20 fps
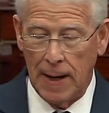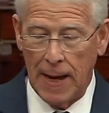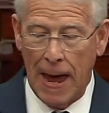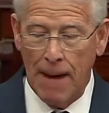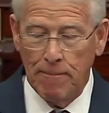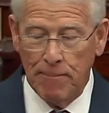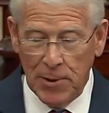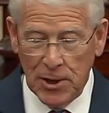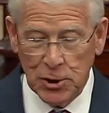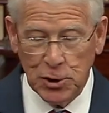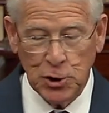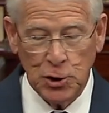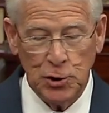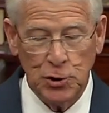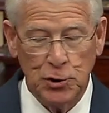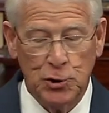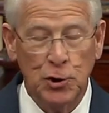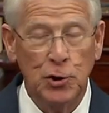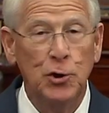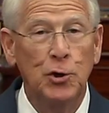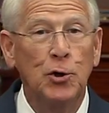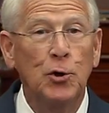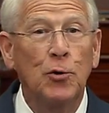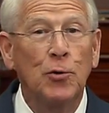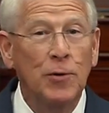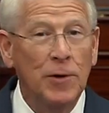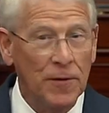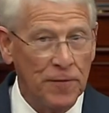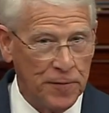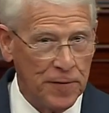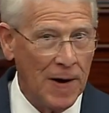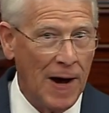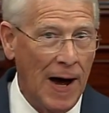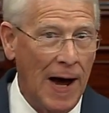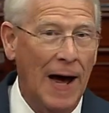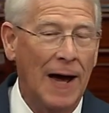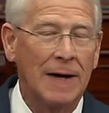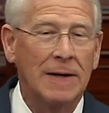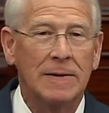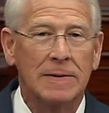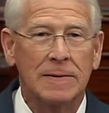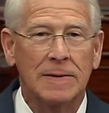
ambition to unify,